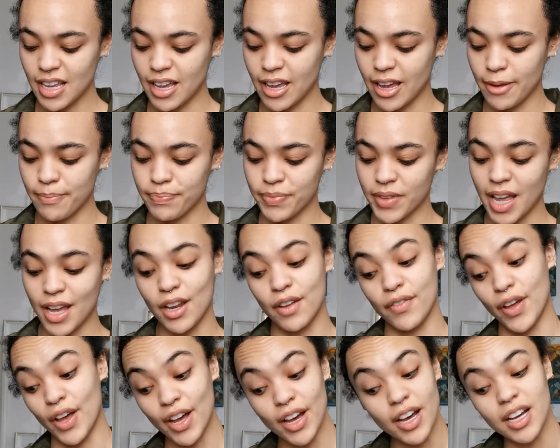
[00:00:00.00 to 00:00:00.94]
and
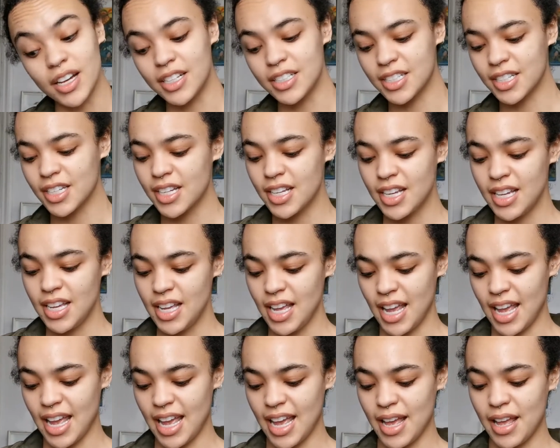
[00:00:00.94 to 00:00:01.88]
I've heard
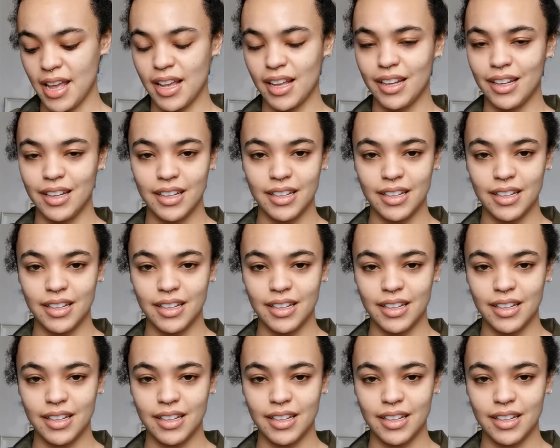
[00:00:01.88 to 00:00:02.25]
it